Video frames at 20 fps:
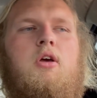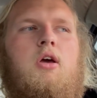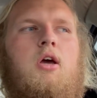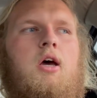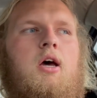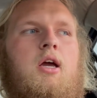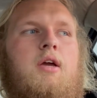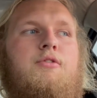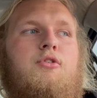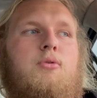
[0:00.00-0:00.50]

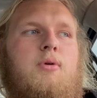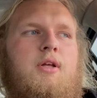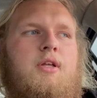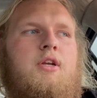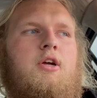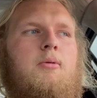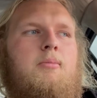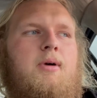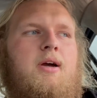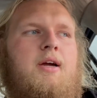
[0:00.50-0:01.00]
If you really
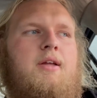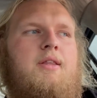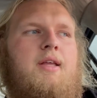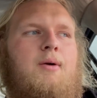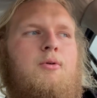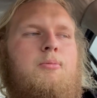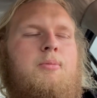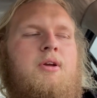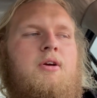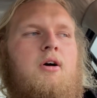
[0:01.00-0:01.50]
don't mind, that
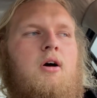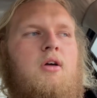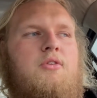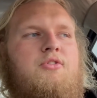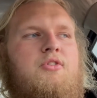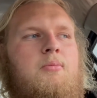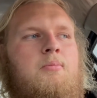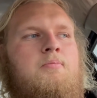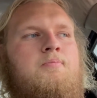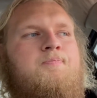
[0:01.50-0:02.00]
would be
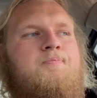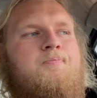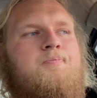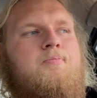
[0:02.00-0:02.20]
awesome.